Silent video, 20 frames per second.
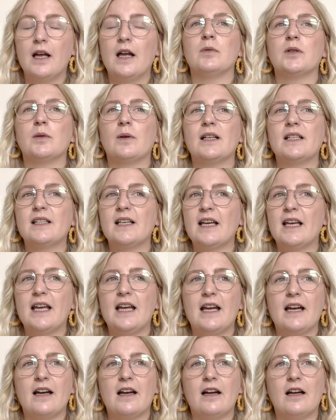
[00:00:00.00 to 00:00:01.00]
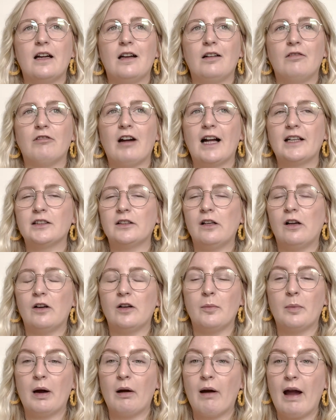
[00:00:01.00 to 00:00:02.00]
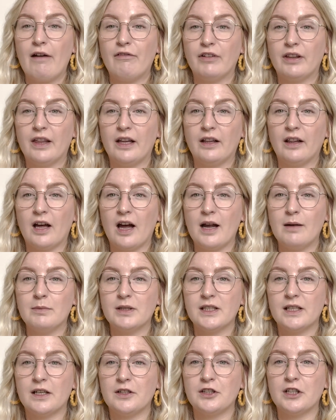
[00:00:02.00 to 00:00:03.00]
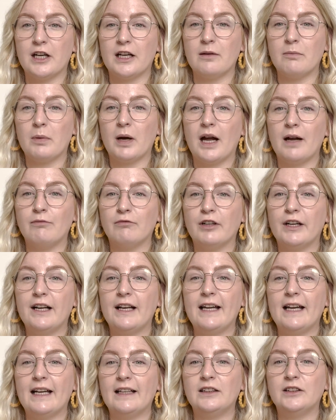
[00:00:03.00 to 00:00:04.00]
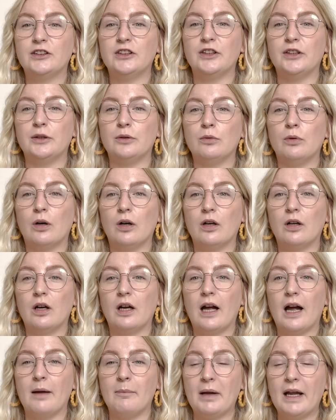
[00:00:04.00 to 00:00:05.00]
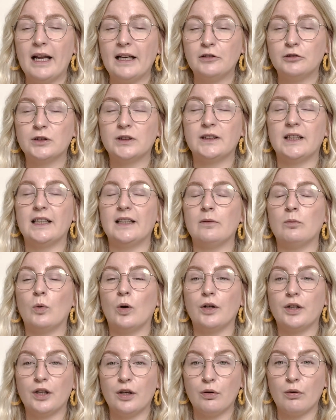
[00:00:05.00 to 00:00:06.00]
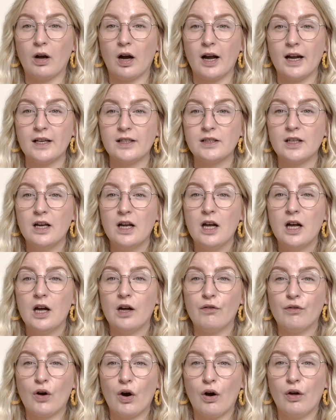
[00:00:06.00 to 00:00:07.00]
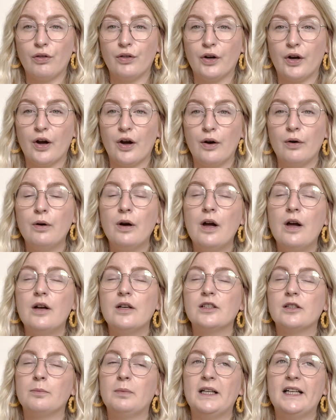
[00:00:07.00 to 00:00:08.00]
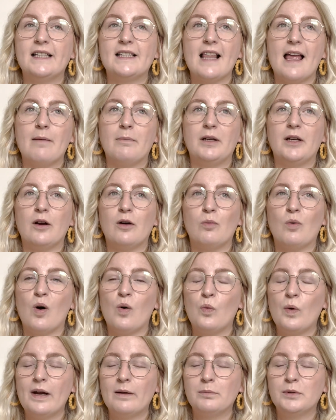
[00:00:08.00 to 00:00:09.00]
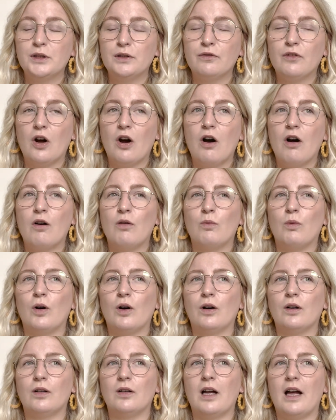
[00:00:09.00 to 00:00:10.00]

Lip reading: So I sit here and rattle on about everything that I'm stitching, but I'm really interested in what you guys have got on the go. So please let me know what WIPs you've got, what